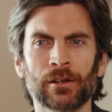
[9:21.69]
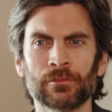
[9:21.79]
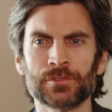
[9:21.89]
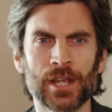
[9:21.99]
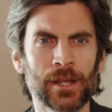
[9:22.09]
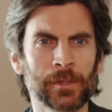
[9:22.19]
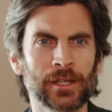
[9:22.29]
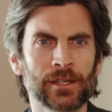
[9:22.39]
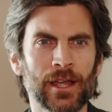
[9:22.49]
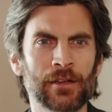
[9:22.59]
of
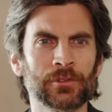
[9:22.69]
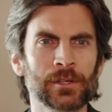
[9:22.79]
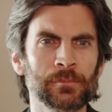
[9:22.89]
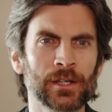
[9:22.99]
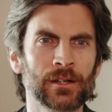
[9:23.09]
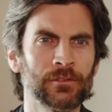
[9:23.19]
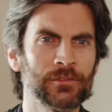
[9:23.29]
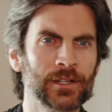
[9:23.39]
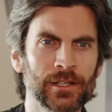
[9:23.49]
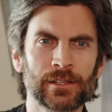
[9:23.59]
Jamie, every bit
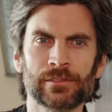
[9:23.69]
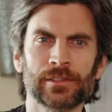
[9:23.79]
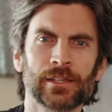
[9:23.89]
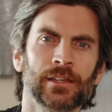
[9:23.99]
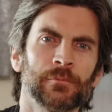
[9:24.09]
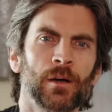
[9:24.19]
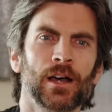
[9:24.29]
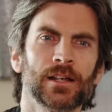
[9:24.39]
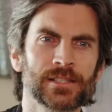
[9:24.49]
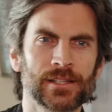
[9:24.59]
of anything
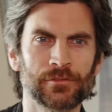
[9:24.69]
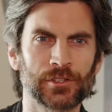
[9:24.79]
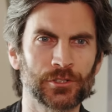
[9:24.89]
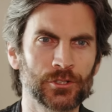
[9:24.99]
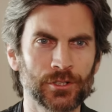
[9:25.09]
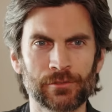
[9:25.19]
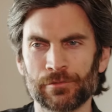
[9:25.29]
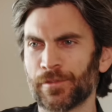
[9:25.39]
positive and good